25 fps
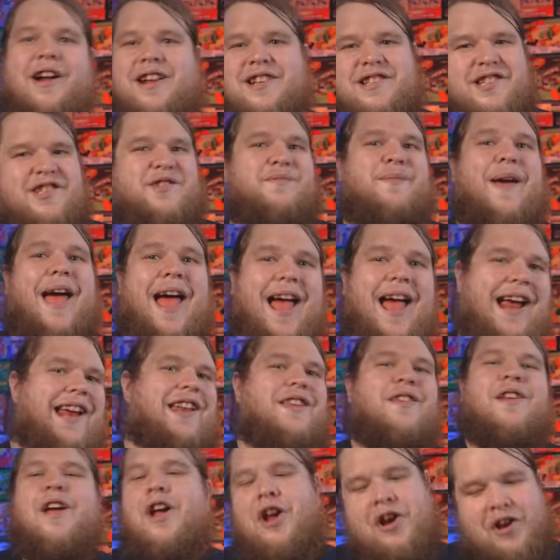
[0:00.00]
talking
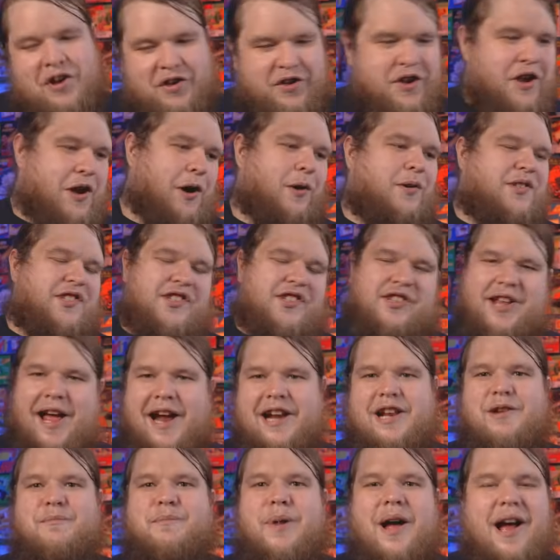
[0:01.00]
smack, and you know,
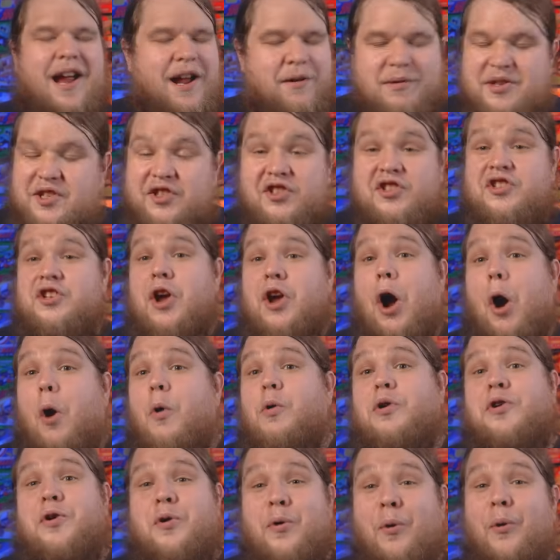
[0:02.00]
sliding. It was
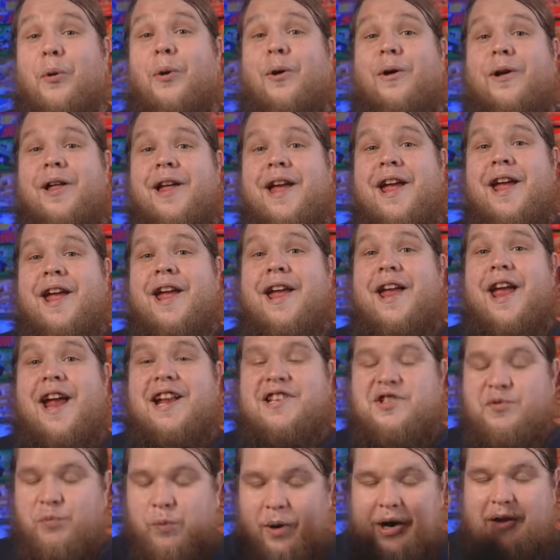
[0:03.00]
so cool.
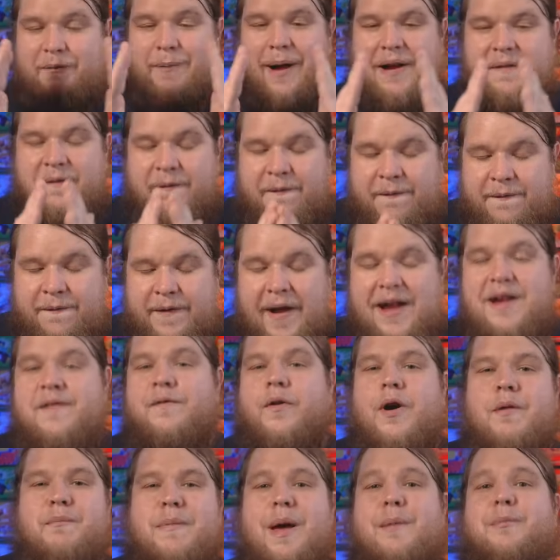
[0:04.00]
It's one of my
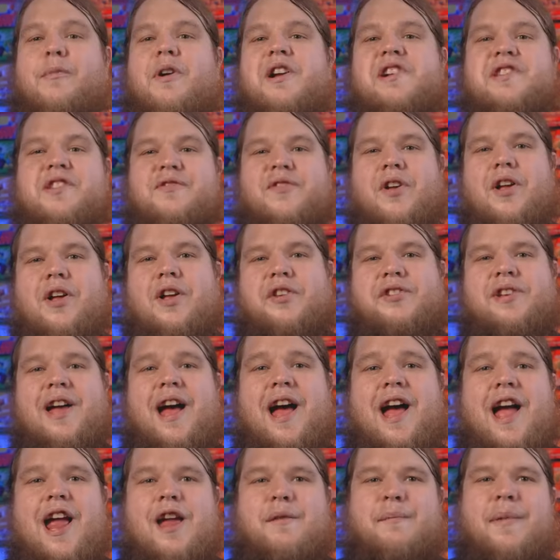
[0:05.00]
favorite memories of all
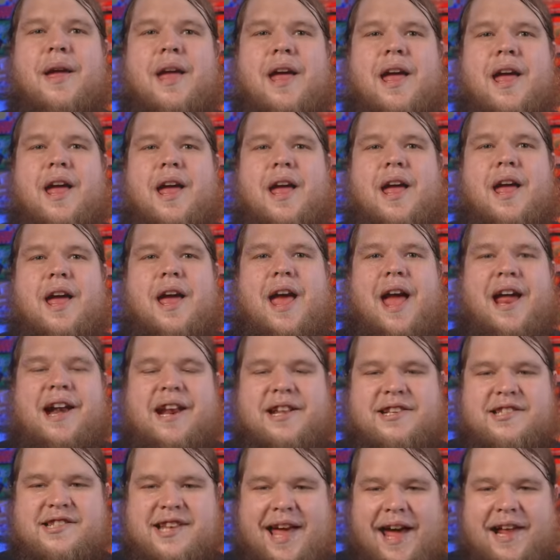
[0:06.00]
time,
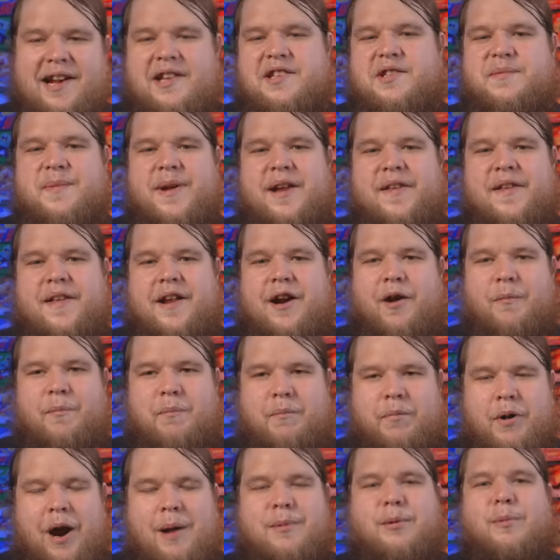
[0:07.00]
and it saddens me that
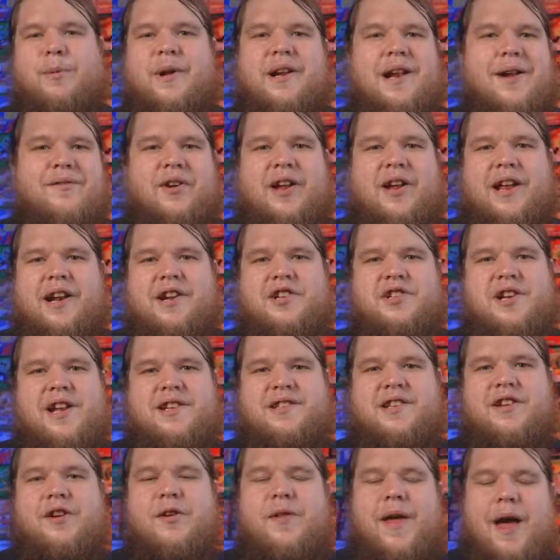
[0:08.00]
I'll probably never get a
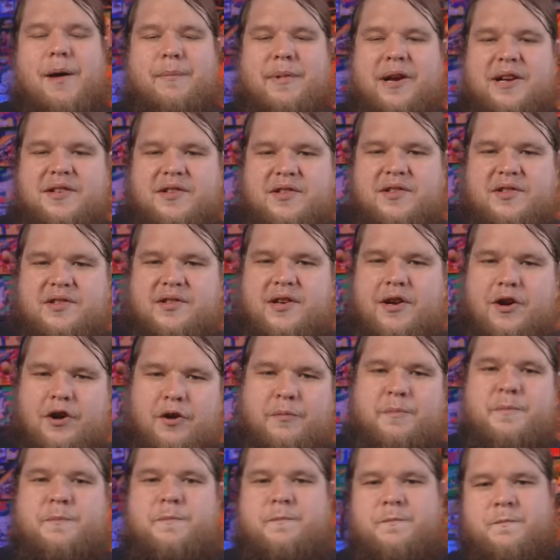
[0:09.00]
chance to do that because
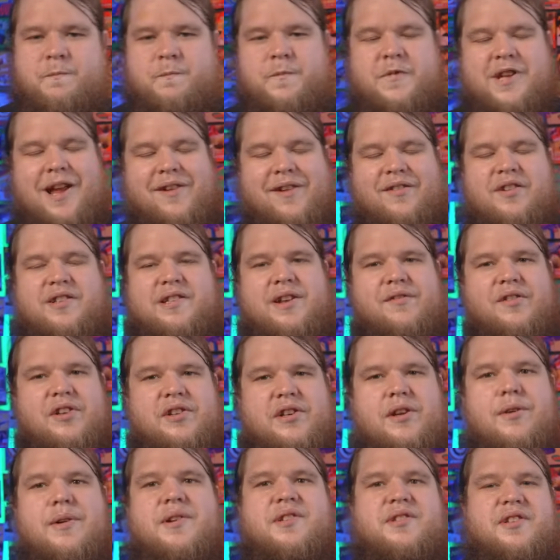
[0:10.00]
Coop
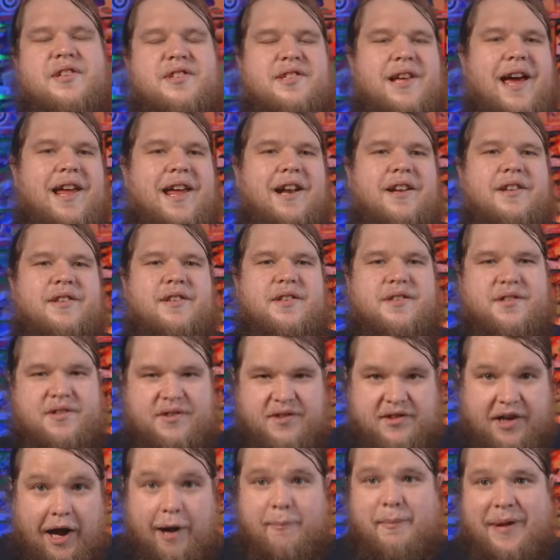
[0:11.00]
772 has decided to
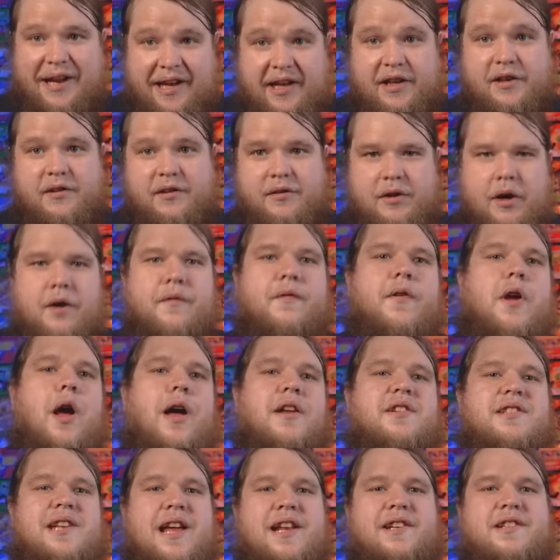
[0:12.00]
stop making Nerf
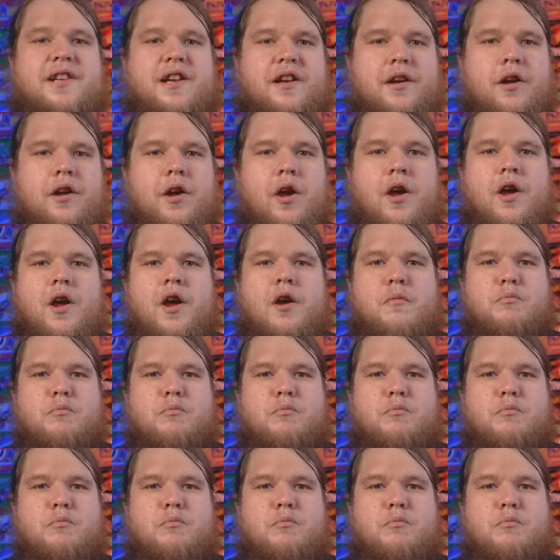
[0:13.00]
content and